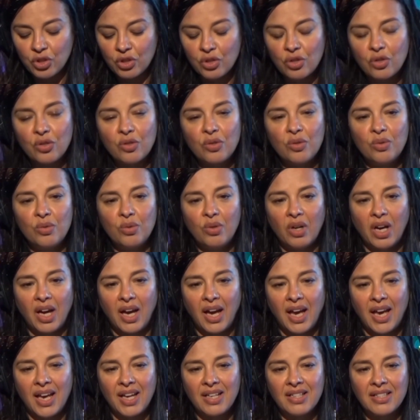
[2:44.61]
2
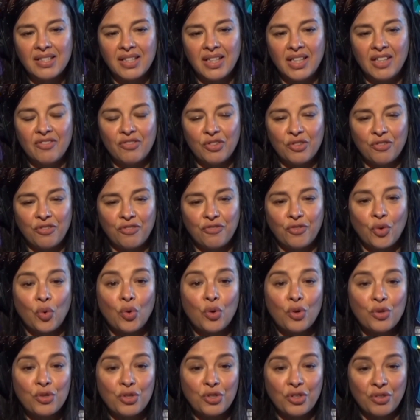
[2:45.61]
and even
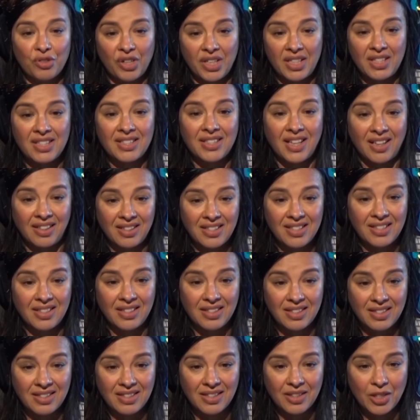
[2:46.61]
4 degrees
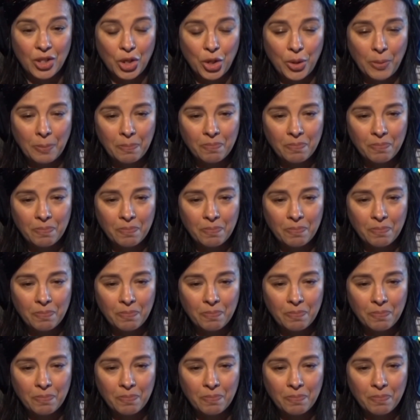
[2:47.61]
Celsius?